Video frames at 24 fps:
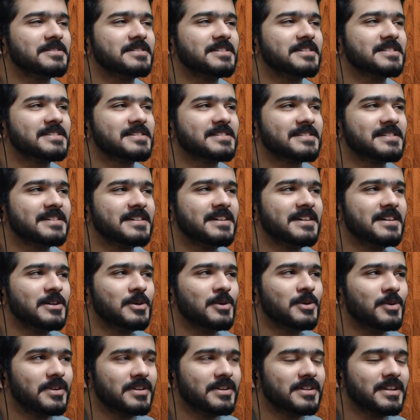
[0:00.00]
just
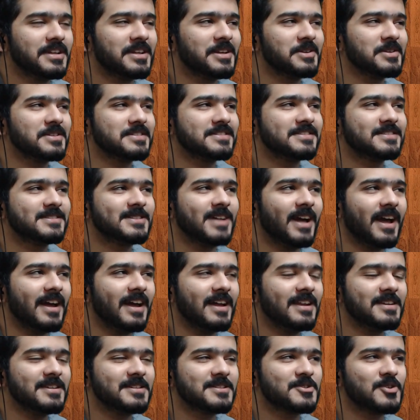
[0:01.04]
ridiculous,
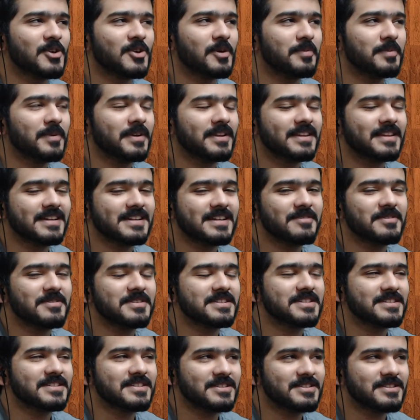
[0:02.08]
childish topic that even
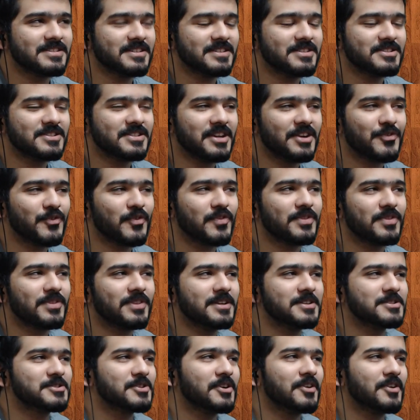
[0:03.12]
children
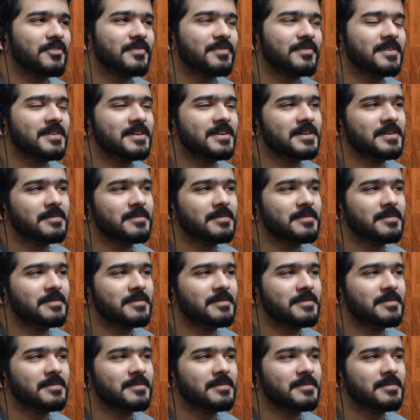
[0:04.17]
thinks of,